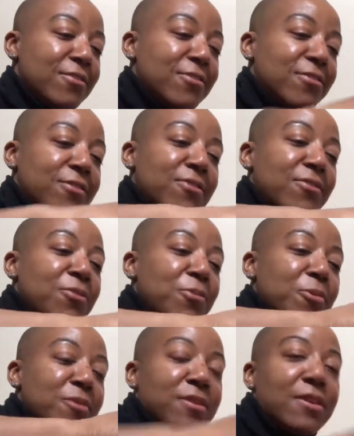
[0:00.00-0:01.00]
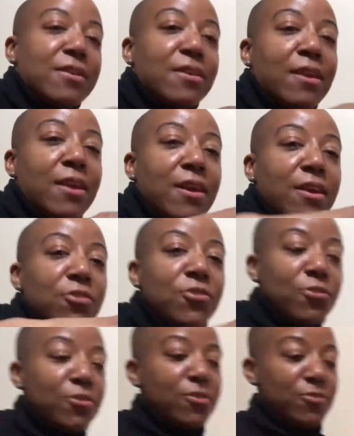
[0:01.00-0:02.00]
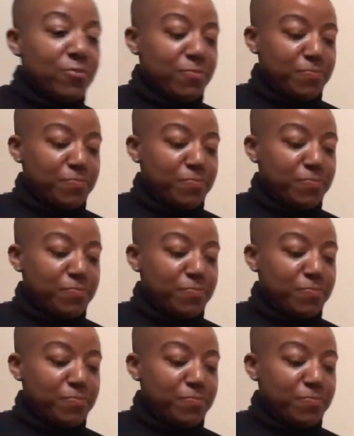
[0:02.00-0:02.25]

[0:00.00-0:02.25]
So you want to take the cage off.